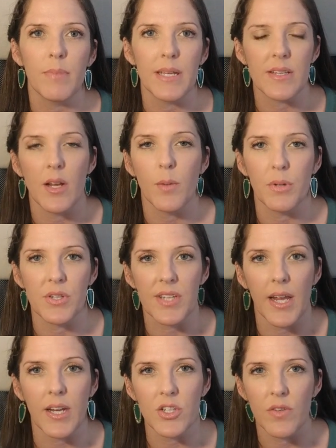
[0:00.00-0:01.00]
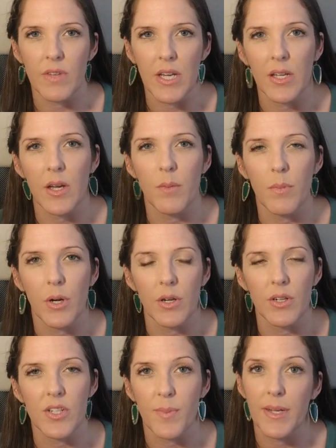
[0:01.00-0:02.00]
based on a percentage of the income
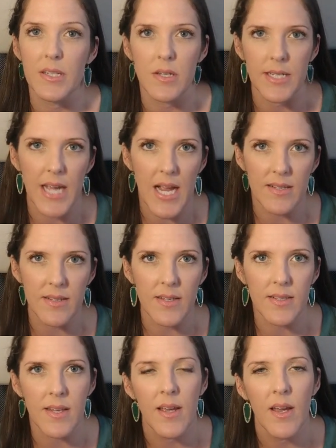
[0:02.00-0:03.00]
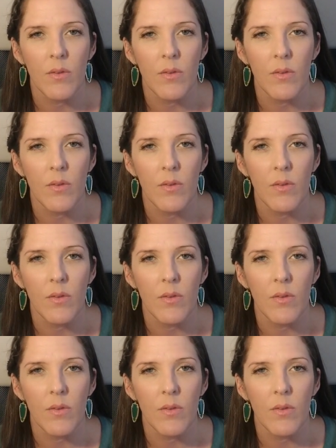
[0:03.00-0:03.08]
earned spent on taxes,